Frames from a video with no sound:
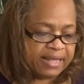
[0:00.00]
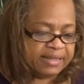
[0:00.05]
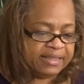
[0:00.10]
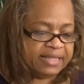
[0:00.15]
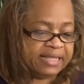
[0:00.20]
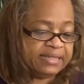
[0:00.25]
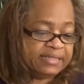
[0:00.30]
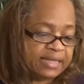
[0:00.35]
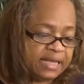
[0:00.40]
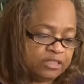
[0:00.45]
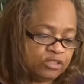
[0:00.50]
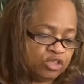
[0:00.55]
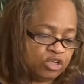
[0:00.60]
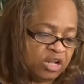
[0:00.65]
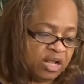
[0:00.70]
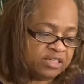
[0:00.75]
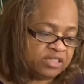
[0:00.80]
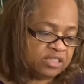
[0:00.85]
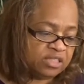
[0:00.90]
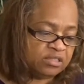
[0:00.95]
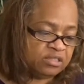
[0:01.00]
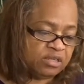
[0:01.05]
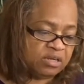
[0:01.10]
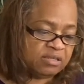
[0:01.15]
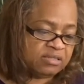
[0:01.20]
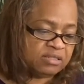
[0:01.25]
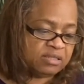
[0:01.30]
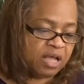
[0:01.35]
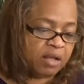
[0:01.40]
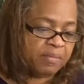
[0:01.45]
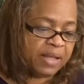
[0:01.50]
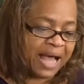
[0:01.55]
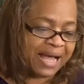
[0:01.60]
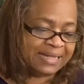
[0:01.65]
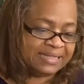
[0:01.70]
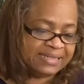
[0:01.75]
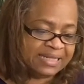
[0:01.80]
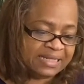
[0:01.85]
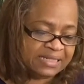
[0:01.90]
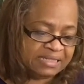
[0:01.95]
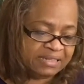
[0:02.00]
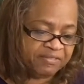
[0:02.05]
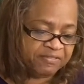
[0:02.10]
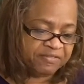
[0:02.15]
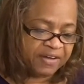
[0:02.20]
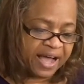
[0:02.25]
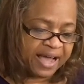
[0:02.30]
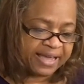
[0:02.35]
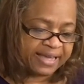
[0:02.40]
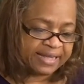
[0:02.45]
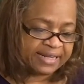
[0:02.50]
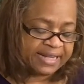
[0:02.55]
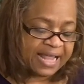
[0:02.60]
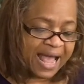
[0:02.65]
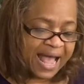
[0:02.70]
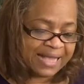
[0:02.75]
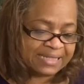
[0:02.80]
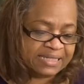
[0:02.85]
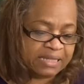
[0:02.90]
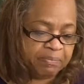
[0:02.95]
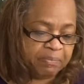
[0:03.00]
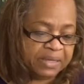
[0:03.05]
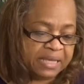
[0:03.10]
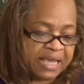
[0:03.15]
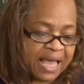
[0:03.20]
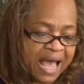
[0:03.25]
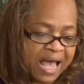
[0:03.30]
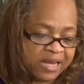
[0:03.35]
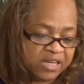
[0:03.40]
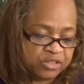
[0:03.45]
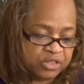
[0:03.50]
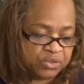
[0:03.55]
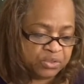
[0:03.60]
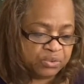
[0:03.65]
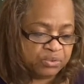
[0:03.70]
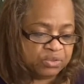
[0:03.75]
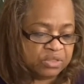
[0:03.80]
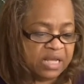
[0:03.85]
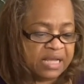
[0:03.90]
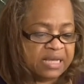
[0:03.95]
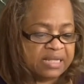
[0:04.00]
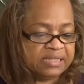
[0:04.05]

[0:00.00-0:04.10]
This introduction to the psalm identify it as a beatitude